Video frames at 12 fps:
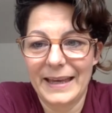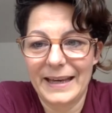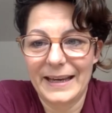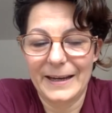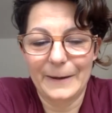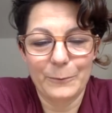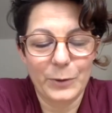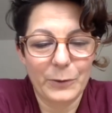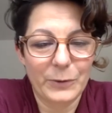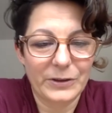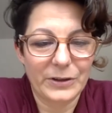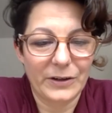where
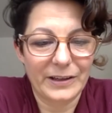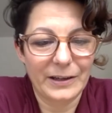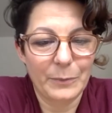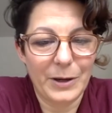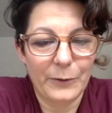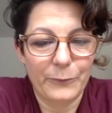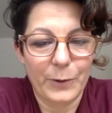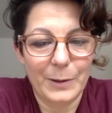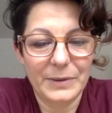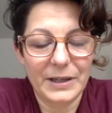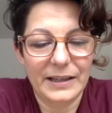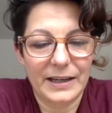we're talking about
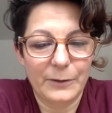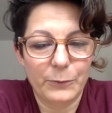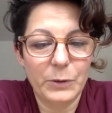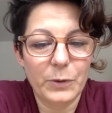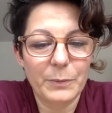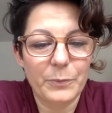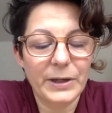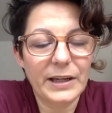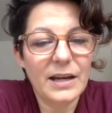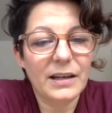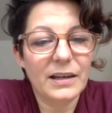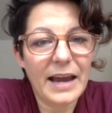warm data. And we were
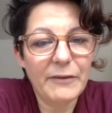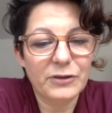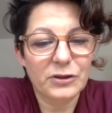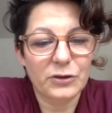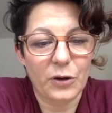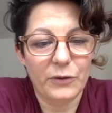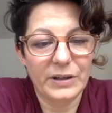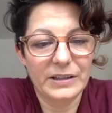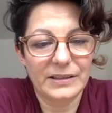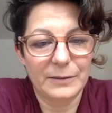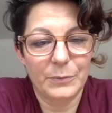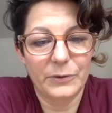bringing life stories
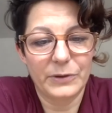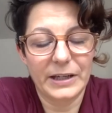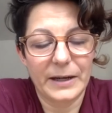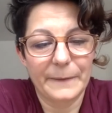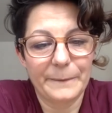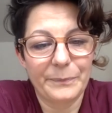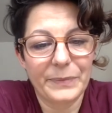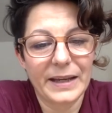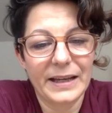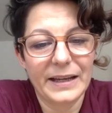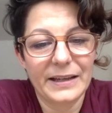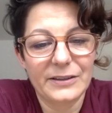in, Marina.
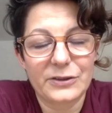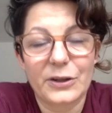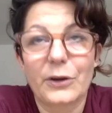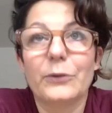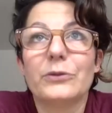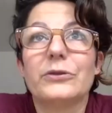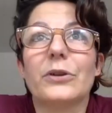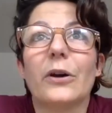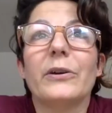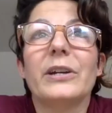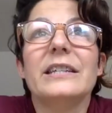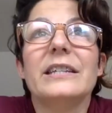So
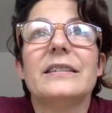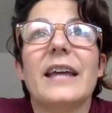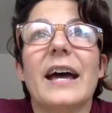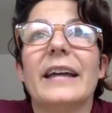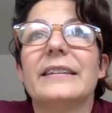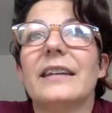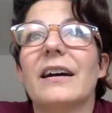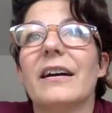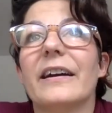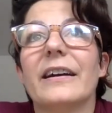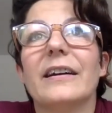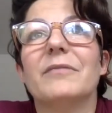stories that
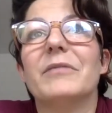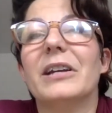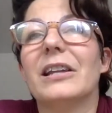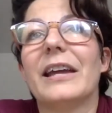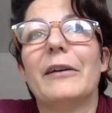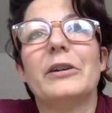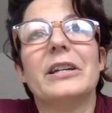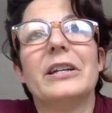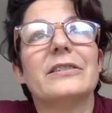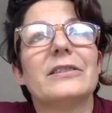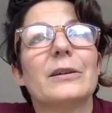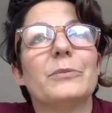are
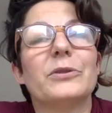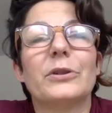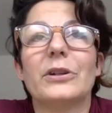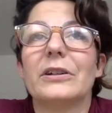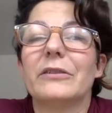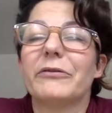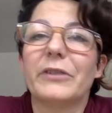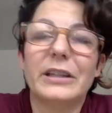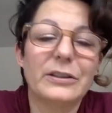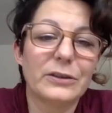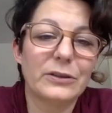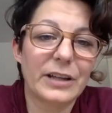hilarious, absurd, funny
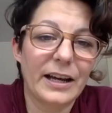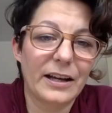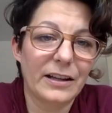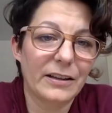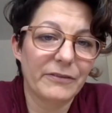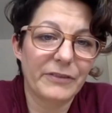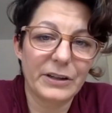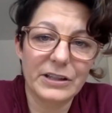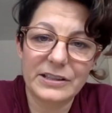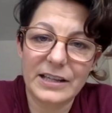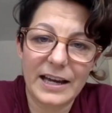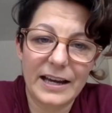to tell, very
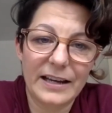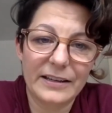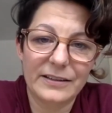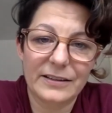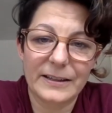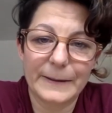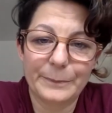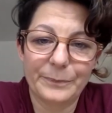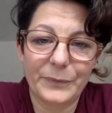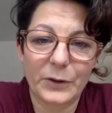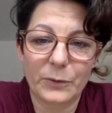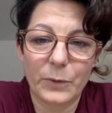sad,
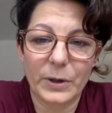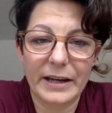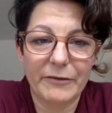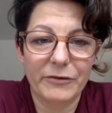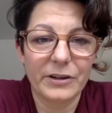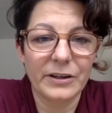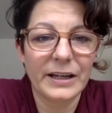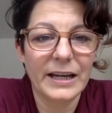or whatever,